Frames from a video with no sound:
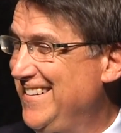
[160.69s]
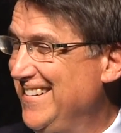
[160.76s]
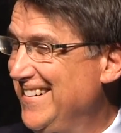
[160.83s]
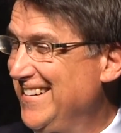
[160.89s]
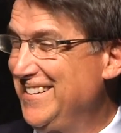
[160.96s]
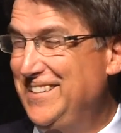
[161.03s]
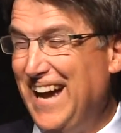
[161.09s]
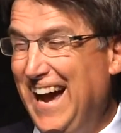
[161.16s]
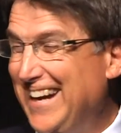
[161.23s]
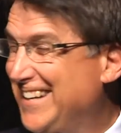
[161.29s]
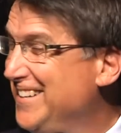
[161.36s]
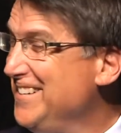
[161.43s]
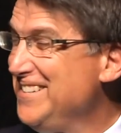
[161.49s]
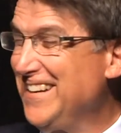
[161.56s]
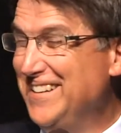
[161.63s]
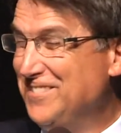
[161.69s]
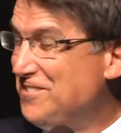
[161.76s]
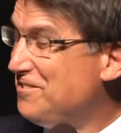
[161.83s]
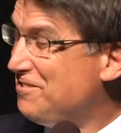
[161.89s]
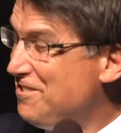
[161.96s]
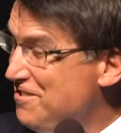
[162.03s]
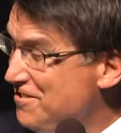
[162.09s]
So I couldn't, it's a
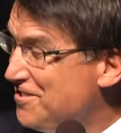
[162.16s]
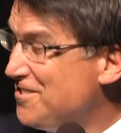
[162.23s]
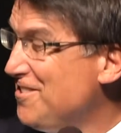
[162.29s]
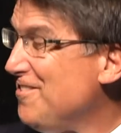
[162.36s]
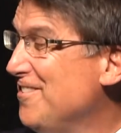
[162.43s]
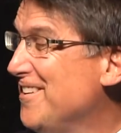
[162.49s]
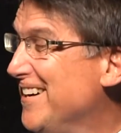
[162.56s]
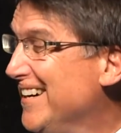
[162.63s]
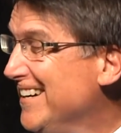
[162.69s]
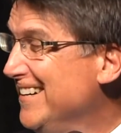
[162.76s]
true story.